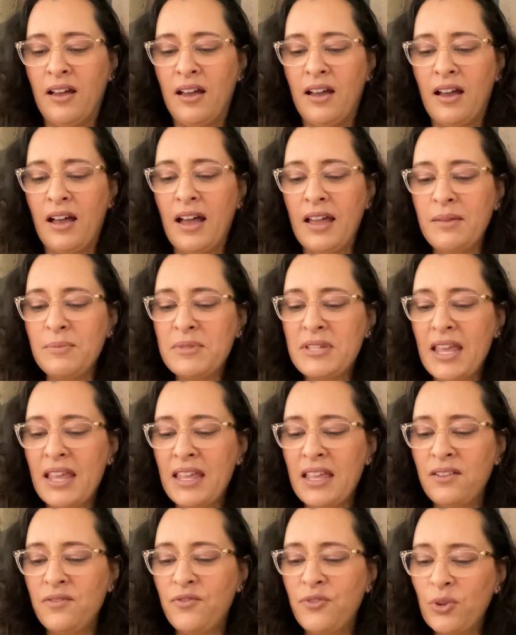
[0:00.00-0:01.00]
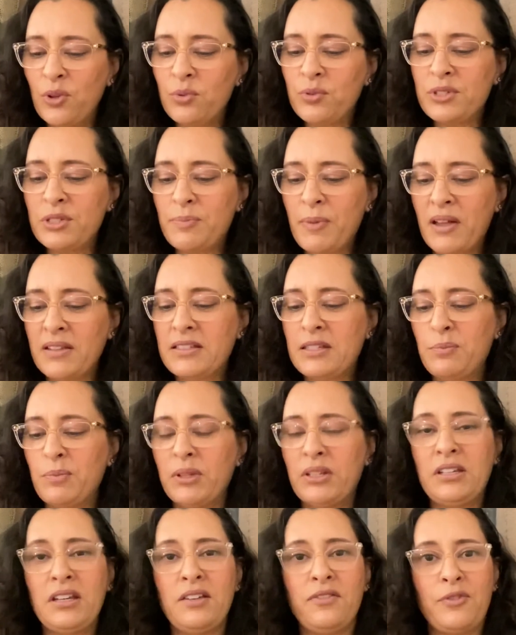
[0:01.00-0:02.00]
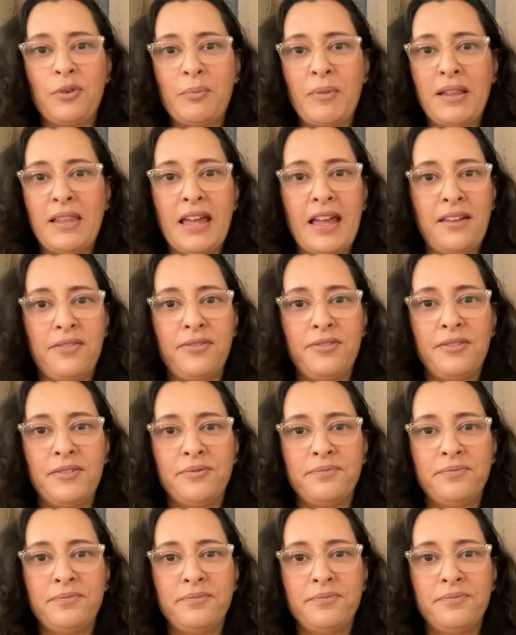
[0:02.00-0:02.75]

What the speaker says: I am taking full responsibility for my life.